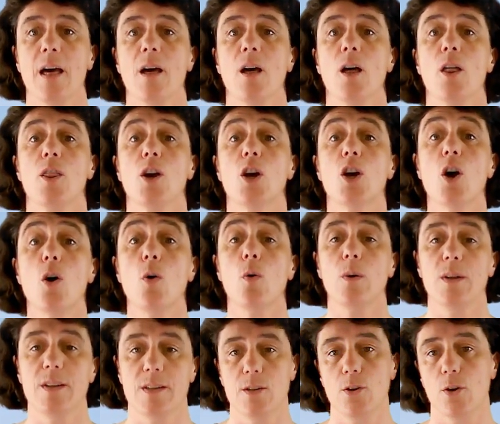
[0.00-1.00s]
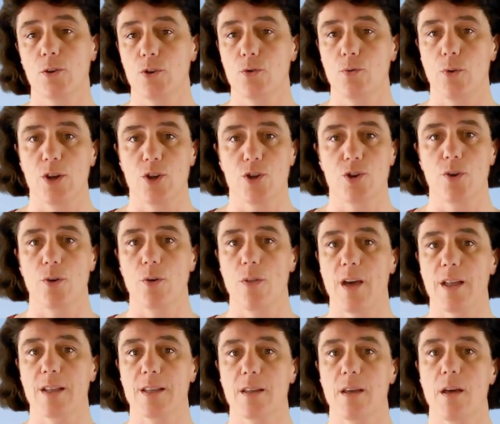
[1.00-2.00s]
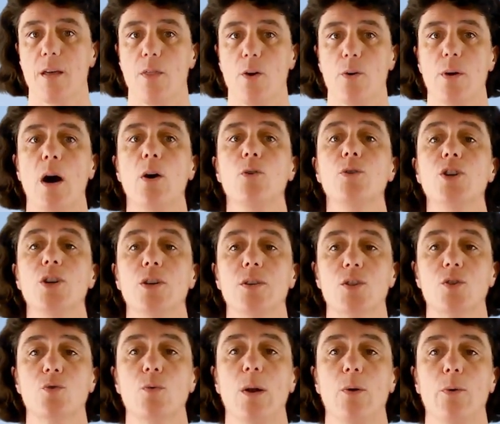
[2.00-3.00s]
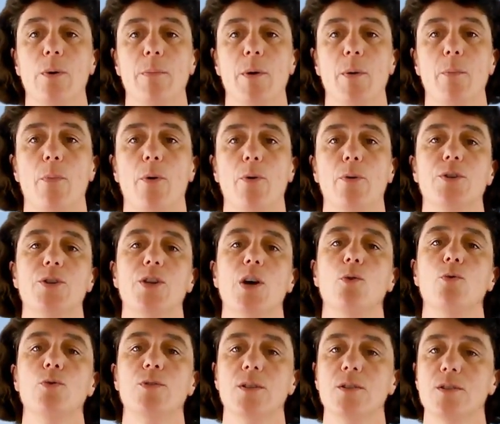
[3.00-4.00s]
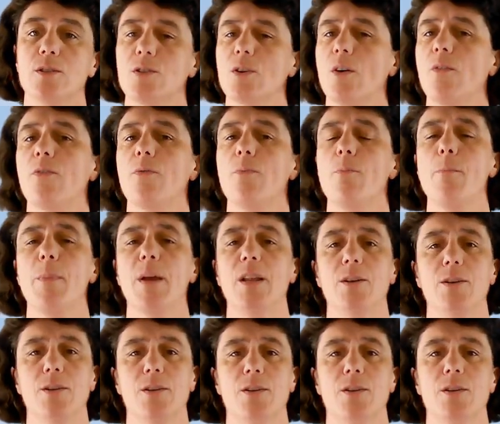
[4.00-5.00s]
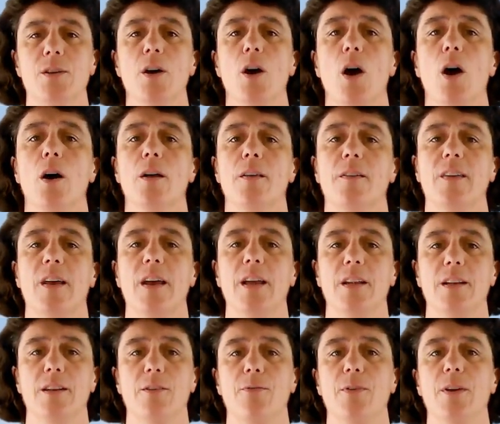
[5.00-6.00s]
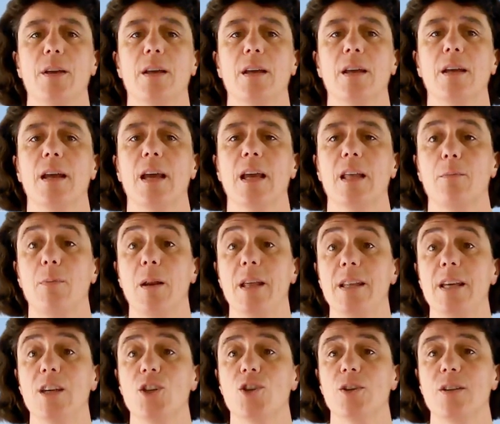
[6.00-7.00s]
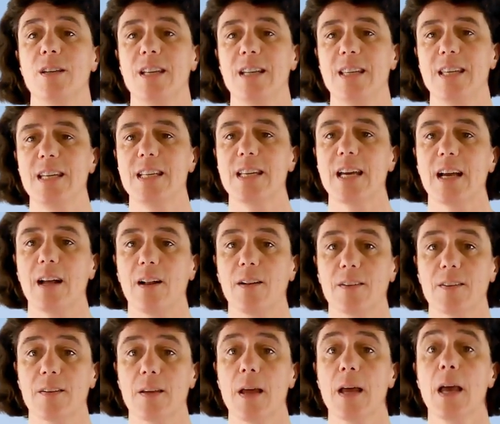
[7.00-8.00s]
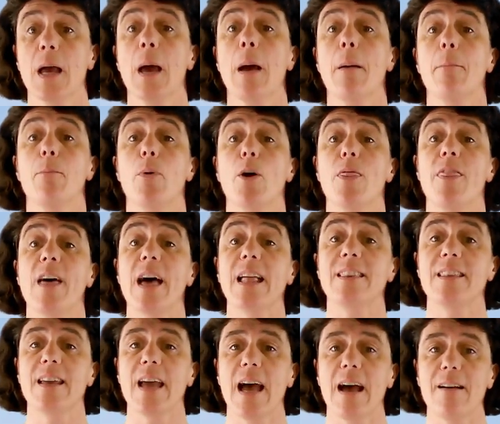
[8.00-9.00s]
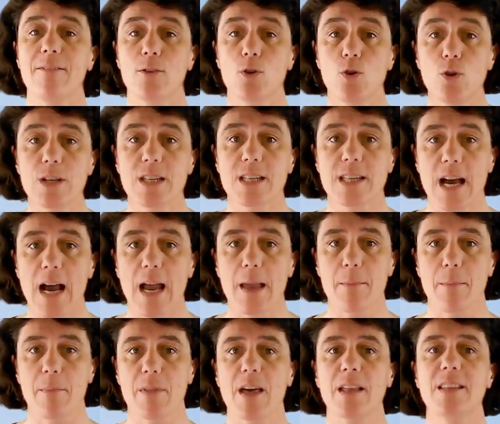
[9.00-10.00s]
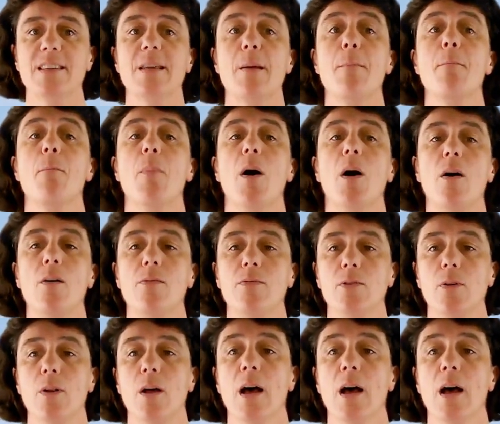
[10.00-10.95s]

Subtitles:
The goal is not to ensure that the audience will remember dozens of minutes scientific explanation in details, but that they have good time, that they marvel